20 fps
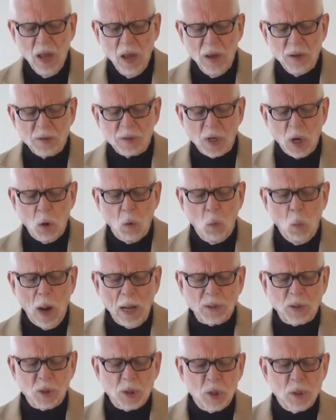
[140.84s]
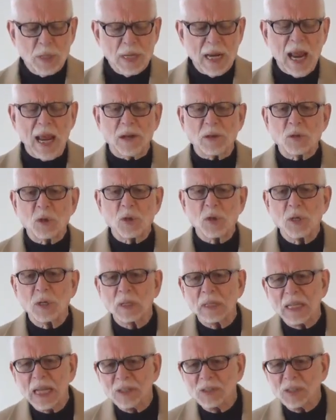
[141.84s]
So what's your niche?
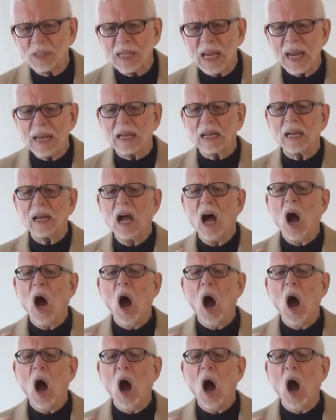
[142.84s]
Let's take